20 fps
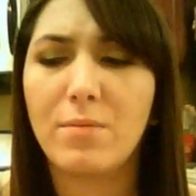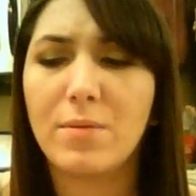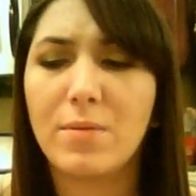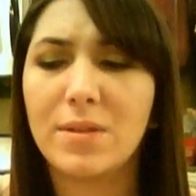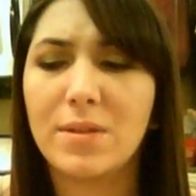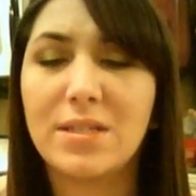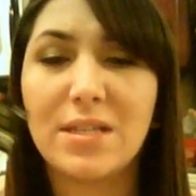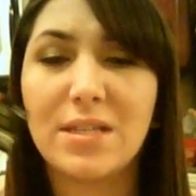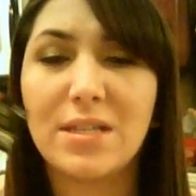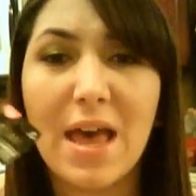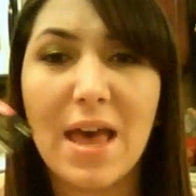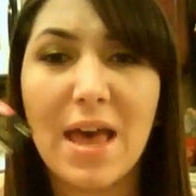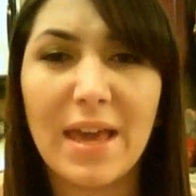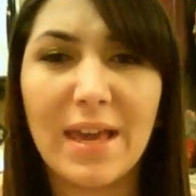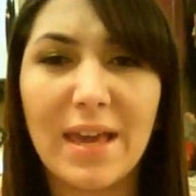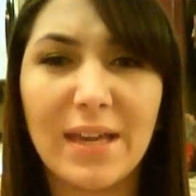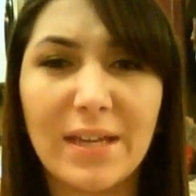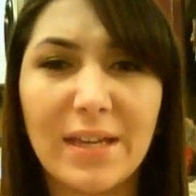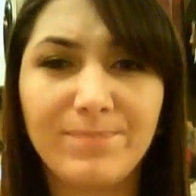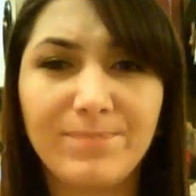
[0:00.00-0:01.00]
I would
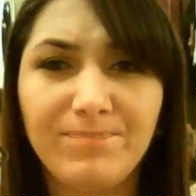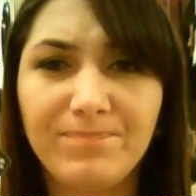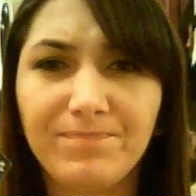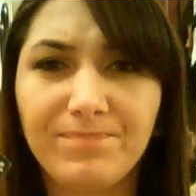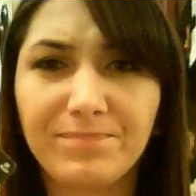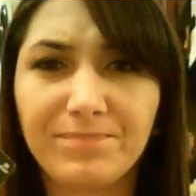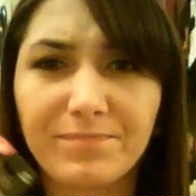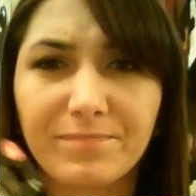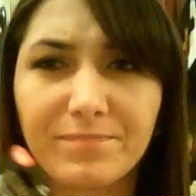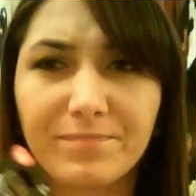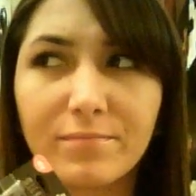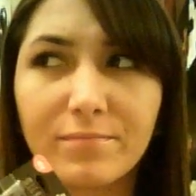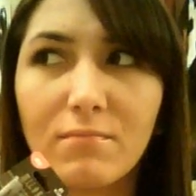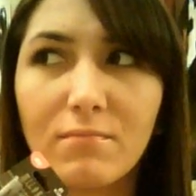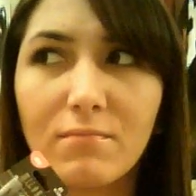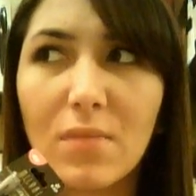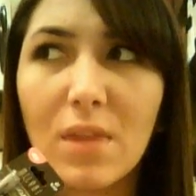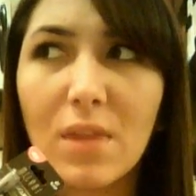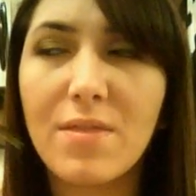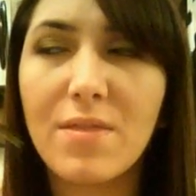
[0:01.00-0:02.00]
say
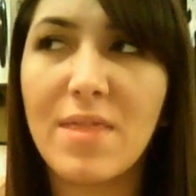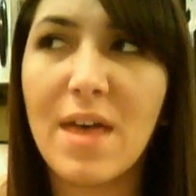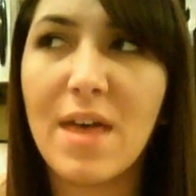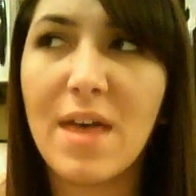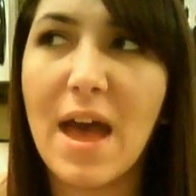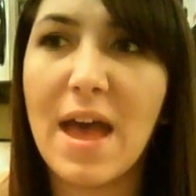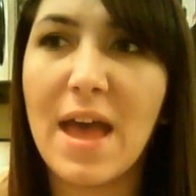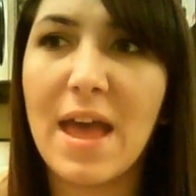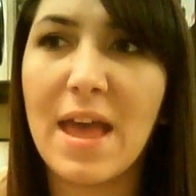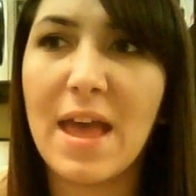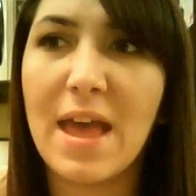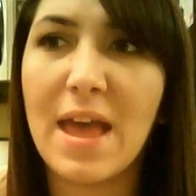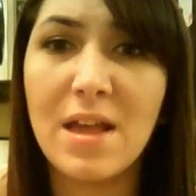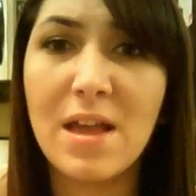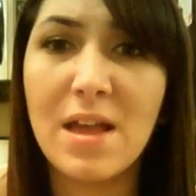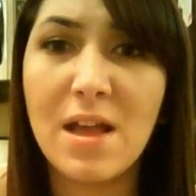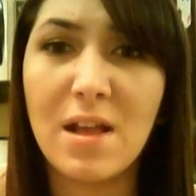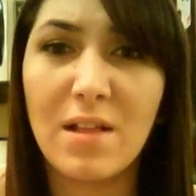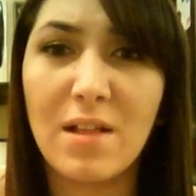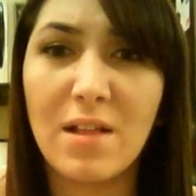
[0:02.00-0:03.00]

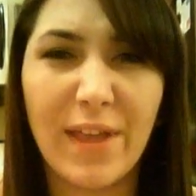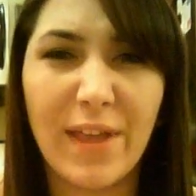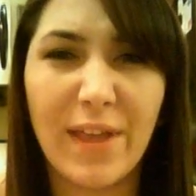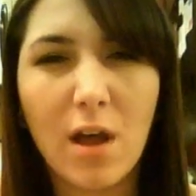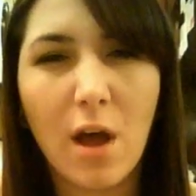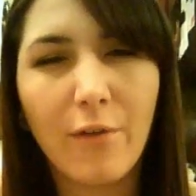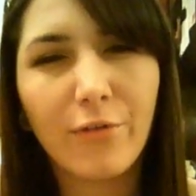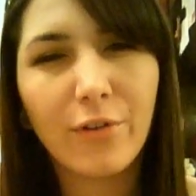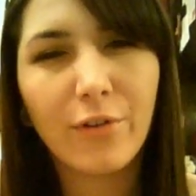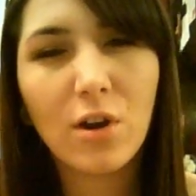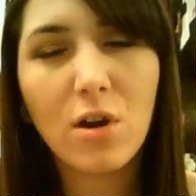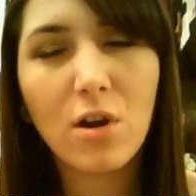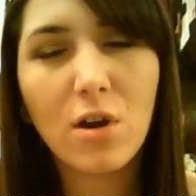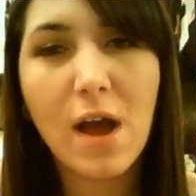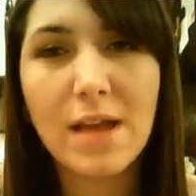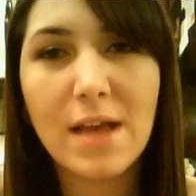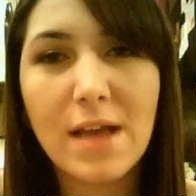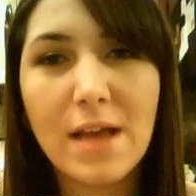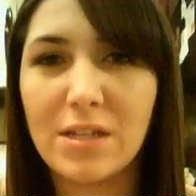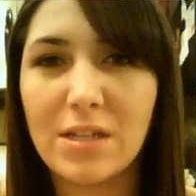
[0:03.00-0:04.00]
that like
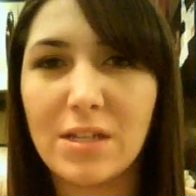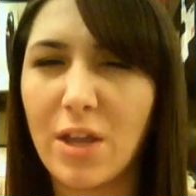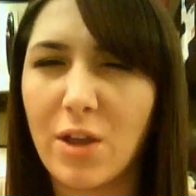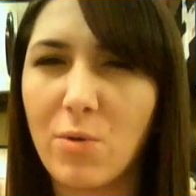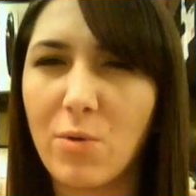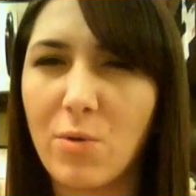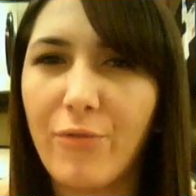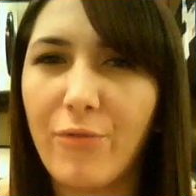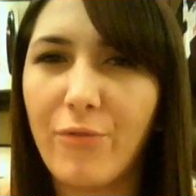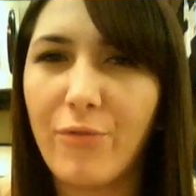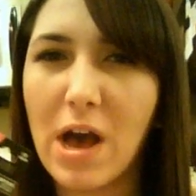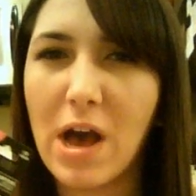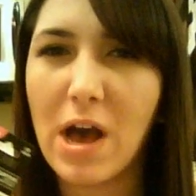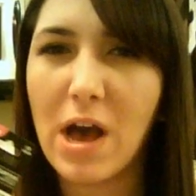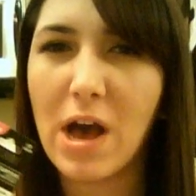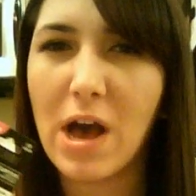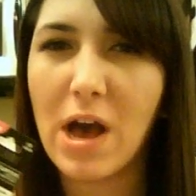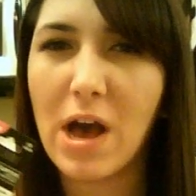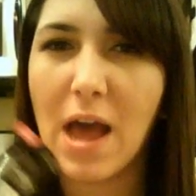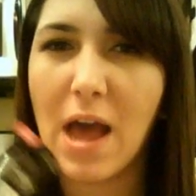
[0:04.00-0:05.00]
CoverGirl has a
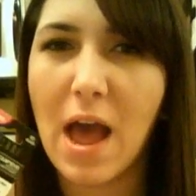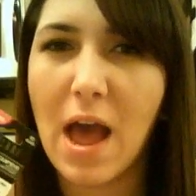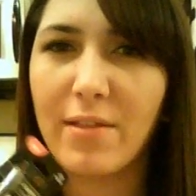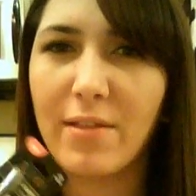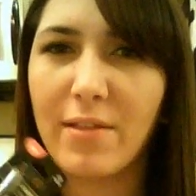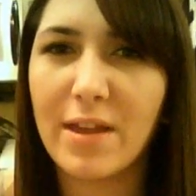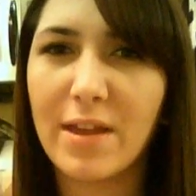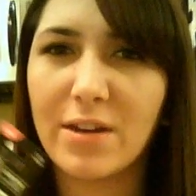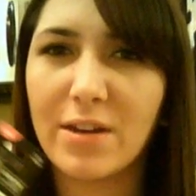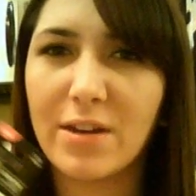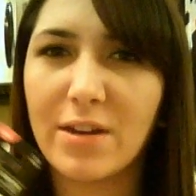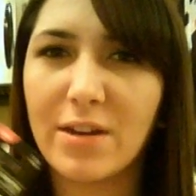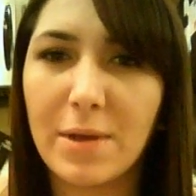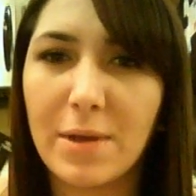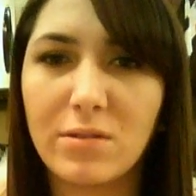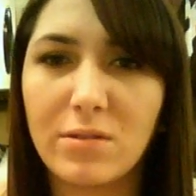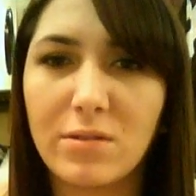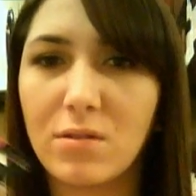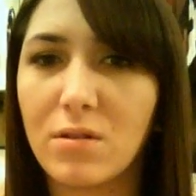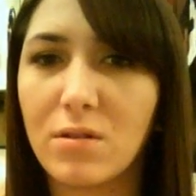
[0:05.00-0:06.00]
liquify eyeliner
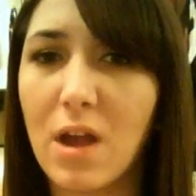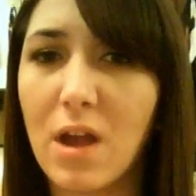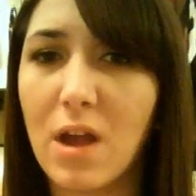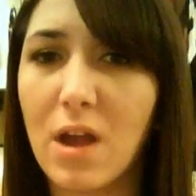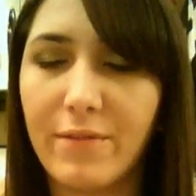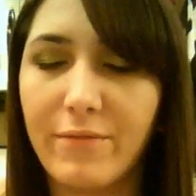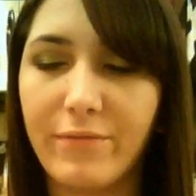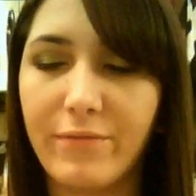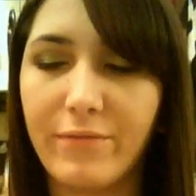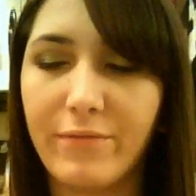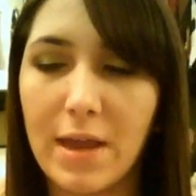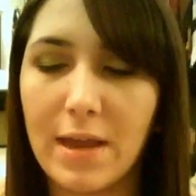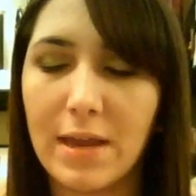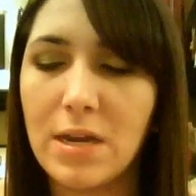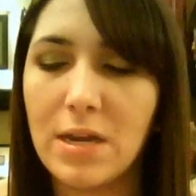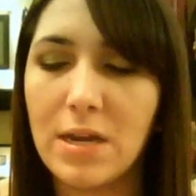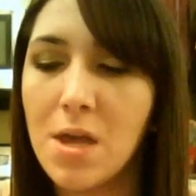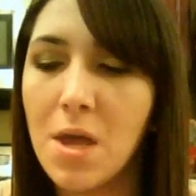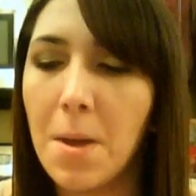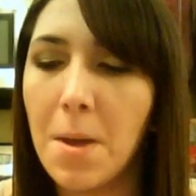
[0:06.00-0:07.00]
pencil kind of
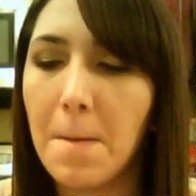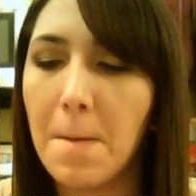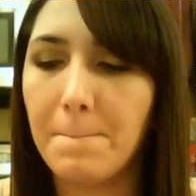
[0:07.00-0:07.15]
line